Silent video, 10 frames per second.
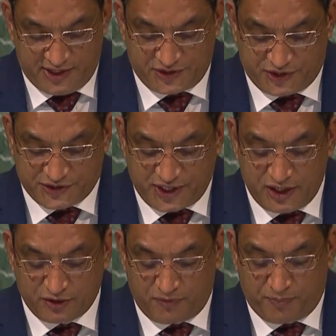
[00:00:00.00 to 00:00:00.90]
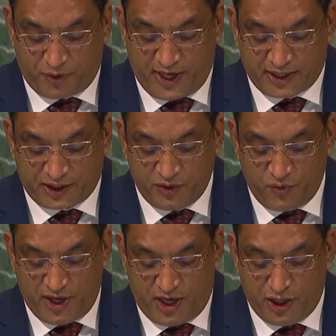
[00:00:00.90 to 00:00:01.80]
as a result of
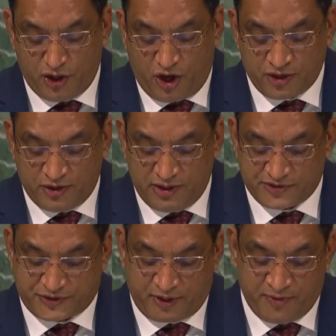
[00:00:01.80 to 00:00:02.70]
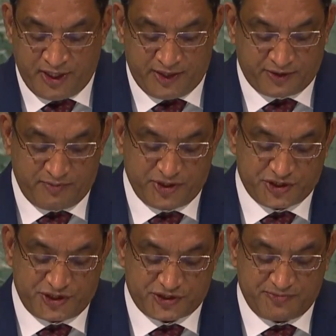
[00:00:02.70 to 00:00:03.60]
proactive and non-discriminatory
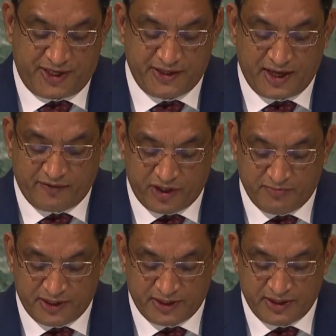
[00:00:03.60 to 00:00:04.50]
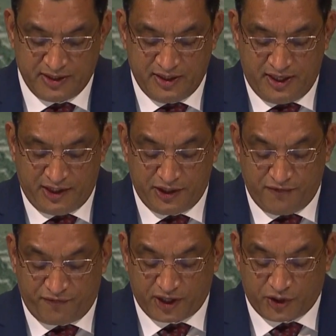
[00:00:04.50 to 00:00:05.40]
measures by the government and the
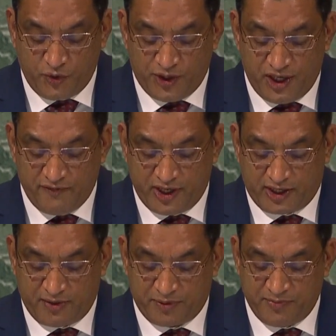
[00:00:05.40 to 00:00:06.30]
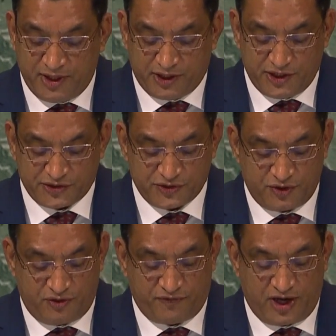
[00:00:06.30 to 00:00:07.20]
effective delivery capabilities
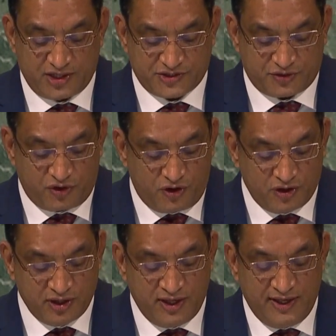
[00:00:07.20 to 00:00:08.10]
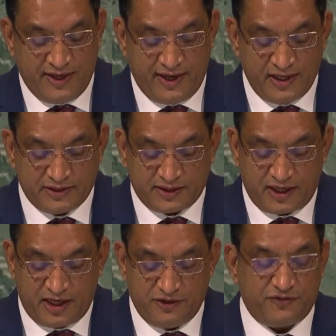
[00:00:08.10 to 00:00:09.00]
of our strong
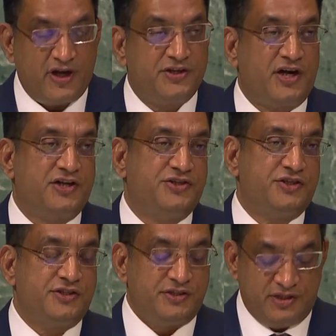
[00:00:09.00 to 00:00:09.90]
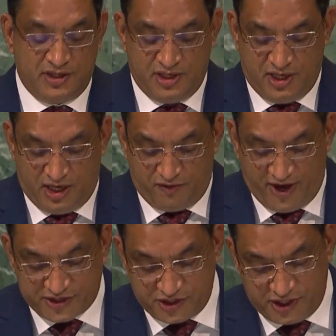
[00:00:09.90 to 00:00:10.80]
healthcare infrastructure. Our
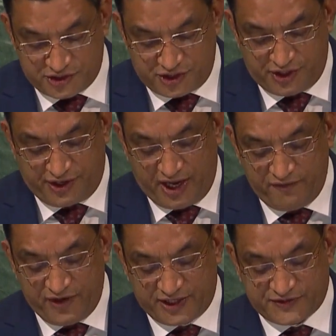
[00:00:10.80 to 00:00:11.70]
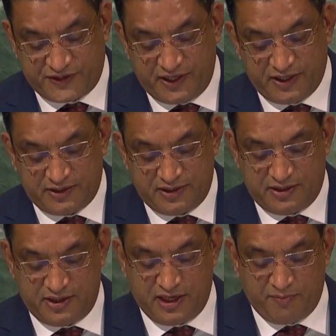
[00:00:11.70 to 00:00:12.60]
vaccination drive exceeded
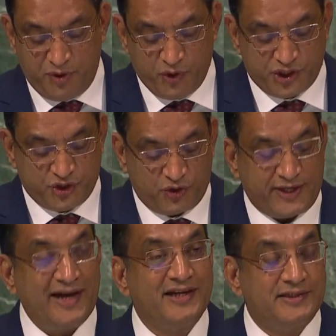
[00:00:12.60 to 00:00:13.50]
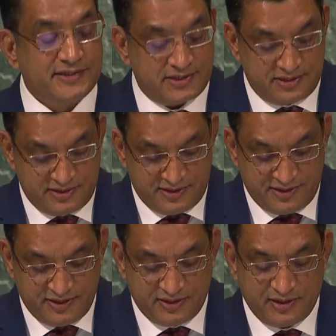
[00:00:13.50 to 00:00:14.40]
WHO targets.
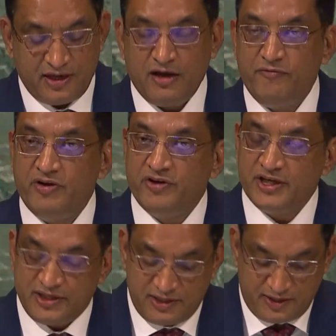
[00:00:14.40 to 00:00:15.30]
However,